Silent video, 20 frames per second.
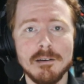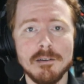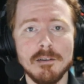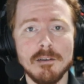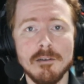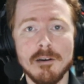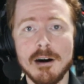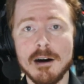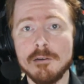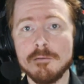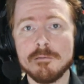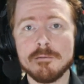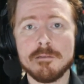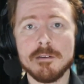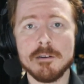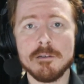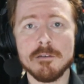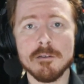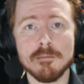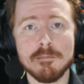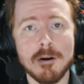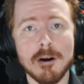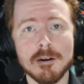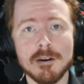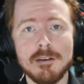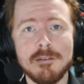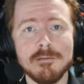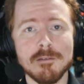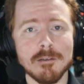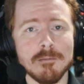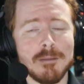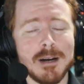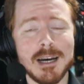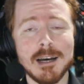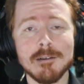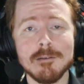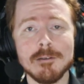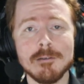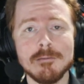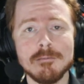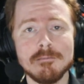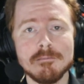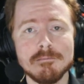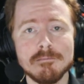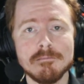You outfit your party for battle.